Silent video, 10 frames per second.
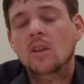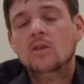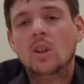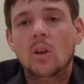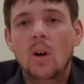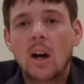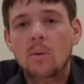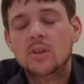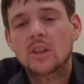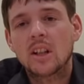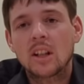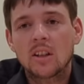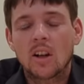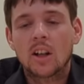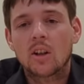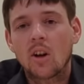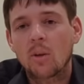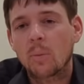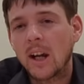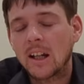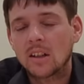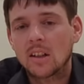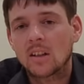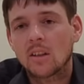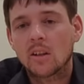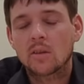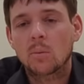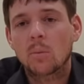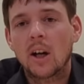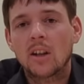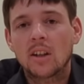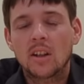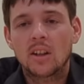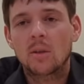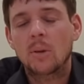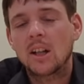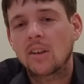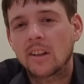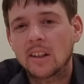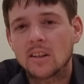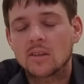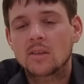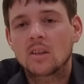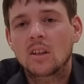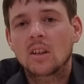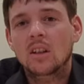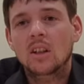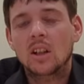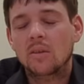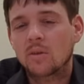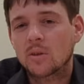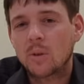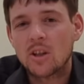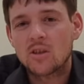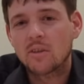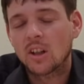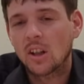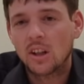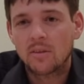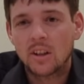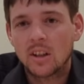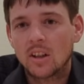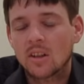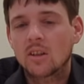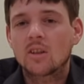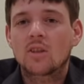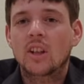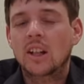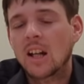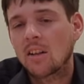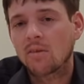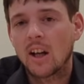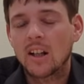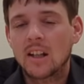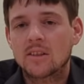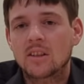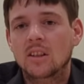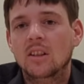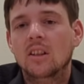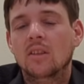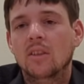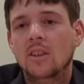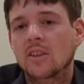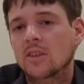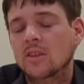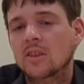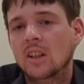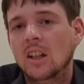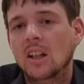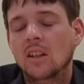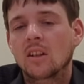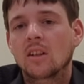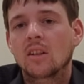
So I would say, you know, I called a bank and talked to them about it, and their main thing is, especially if you got to live in it, they can't finance it if it doesn't stay,